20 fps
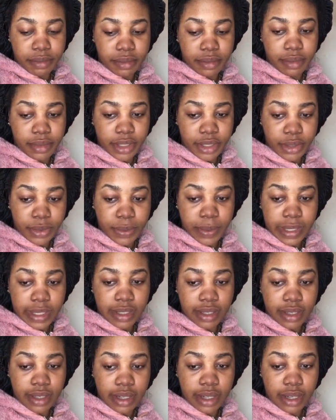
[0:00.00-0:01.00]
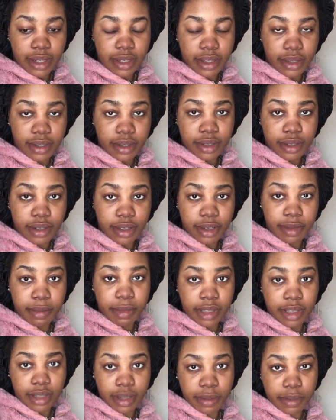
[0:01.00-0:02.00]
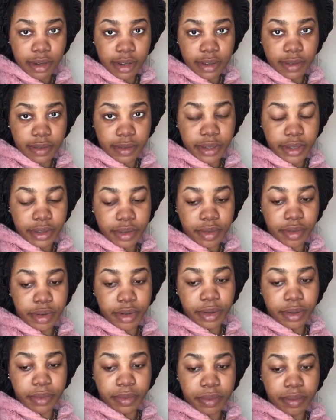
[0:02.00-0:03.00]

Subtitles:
It's Wednesday, so it means I'm halfway through,